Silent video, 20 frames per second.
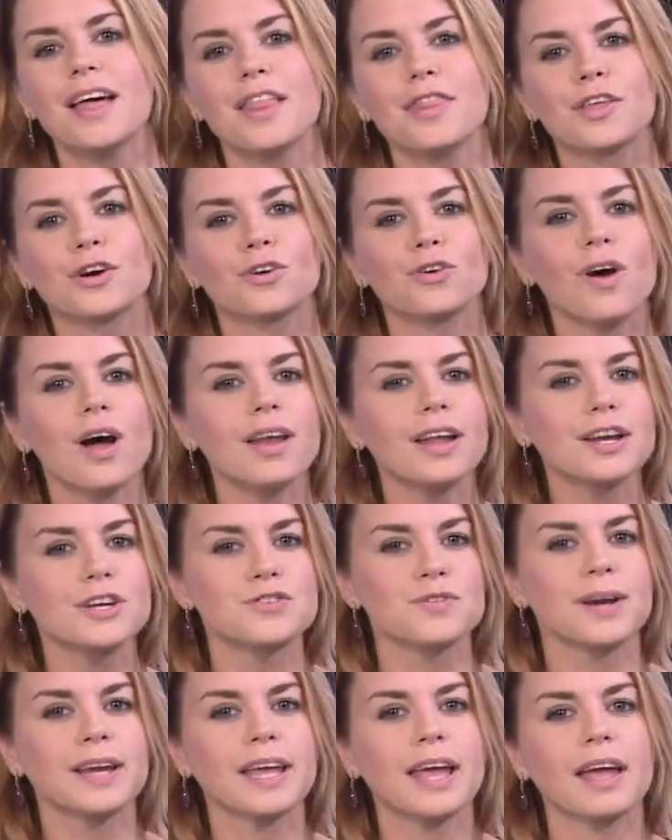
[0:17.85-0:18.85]
The chronic
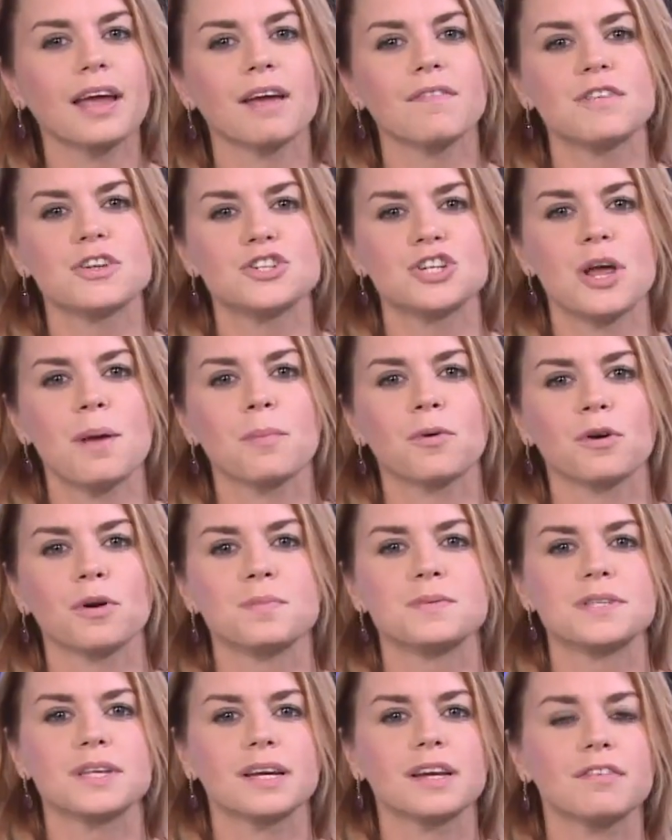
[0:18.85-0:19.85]
drinking of the chimp
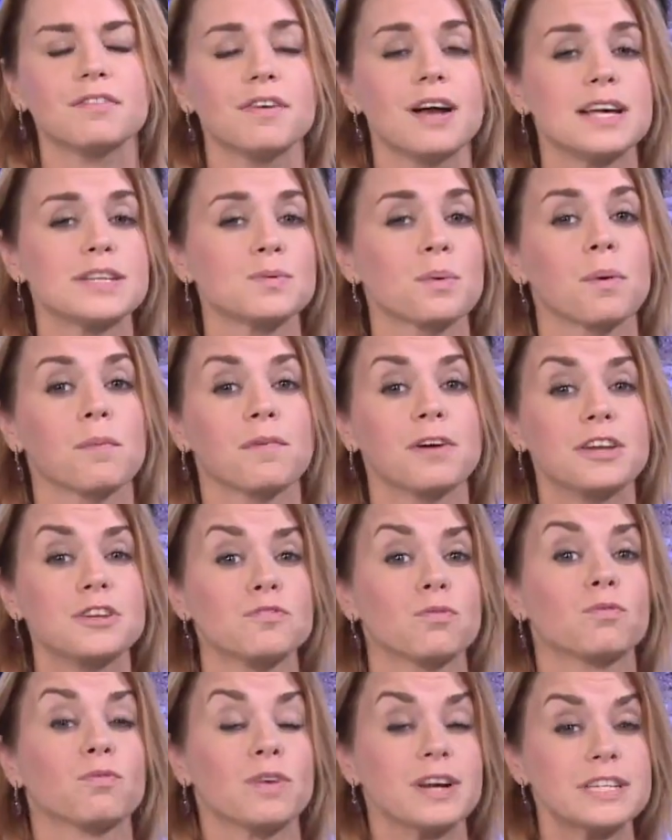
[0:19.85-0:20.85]
group signifies what
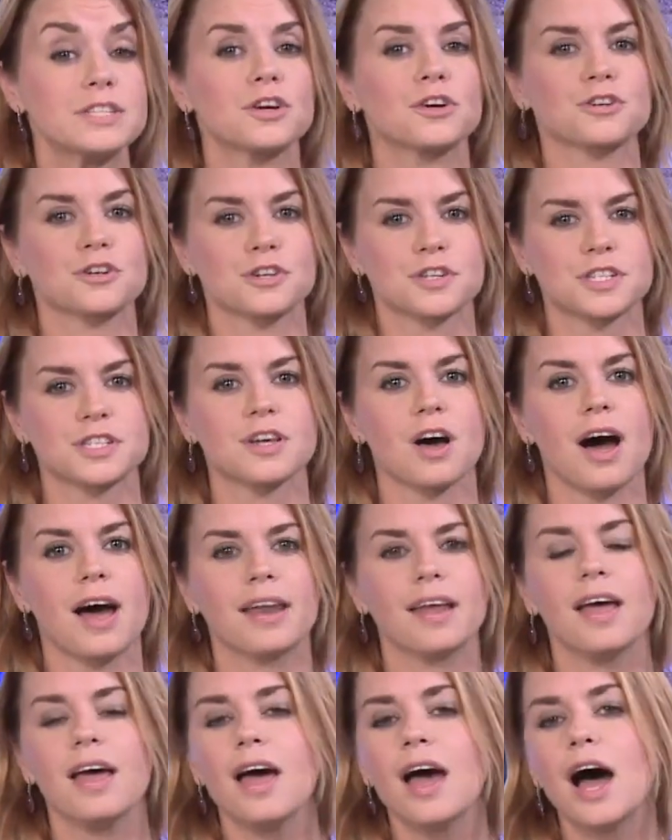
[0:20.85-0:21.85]
researchers
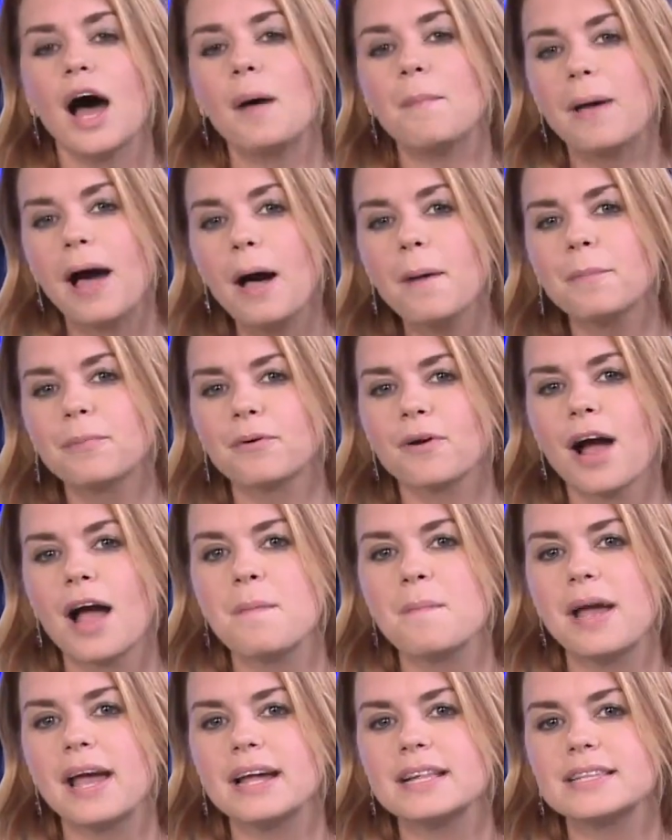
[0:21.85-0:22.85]
thought about
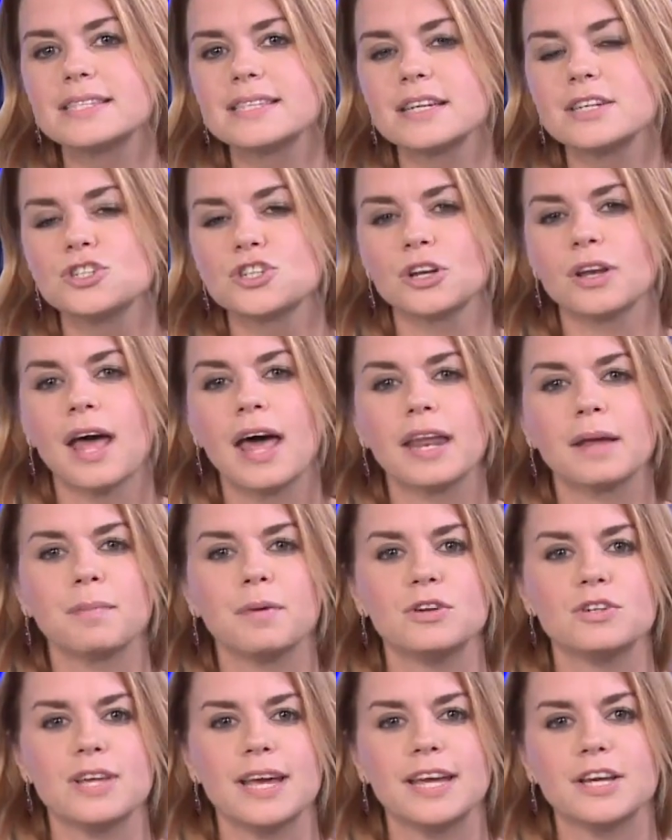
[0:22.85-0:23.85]
primates and genetic
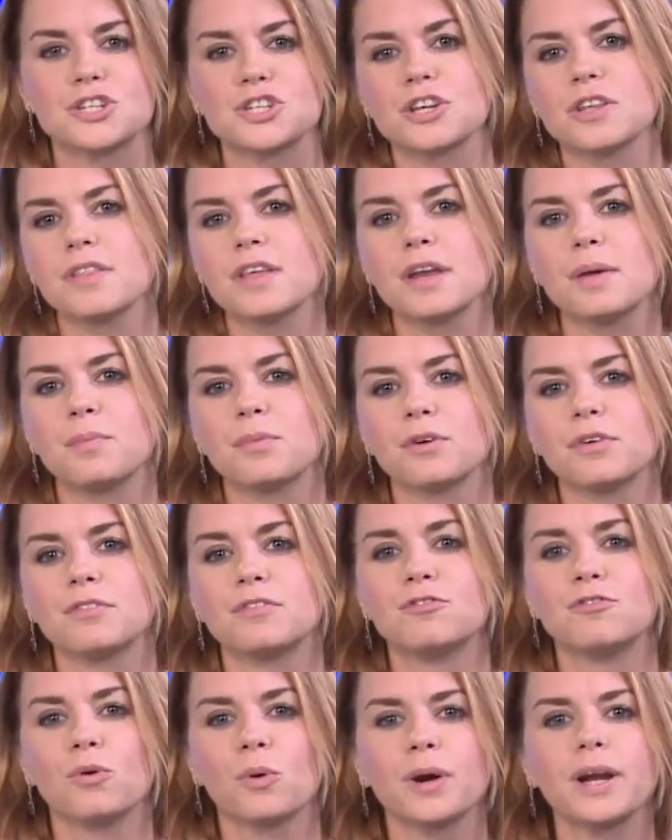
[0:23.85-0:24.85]
mutation that improved
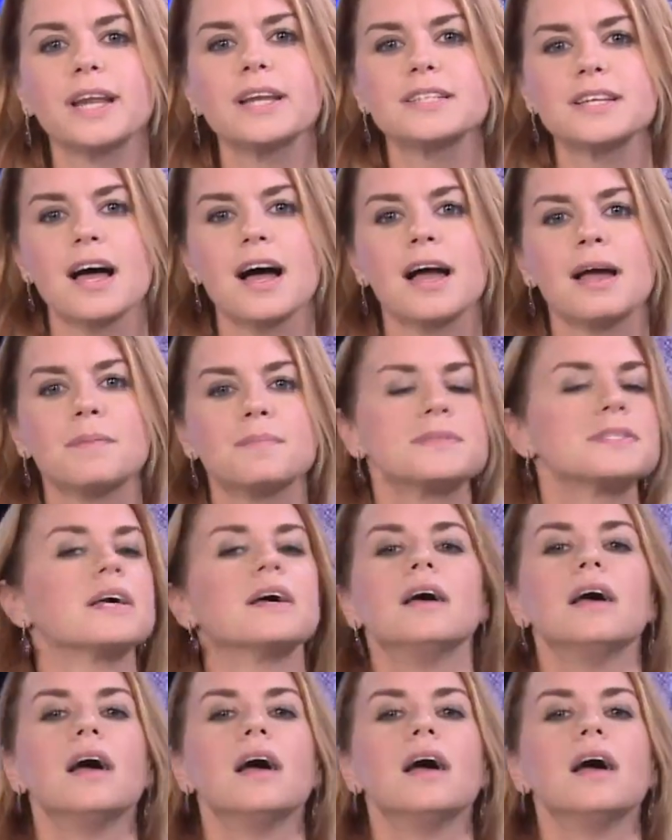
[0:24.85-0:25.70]
40 times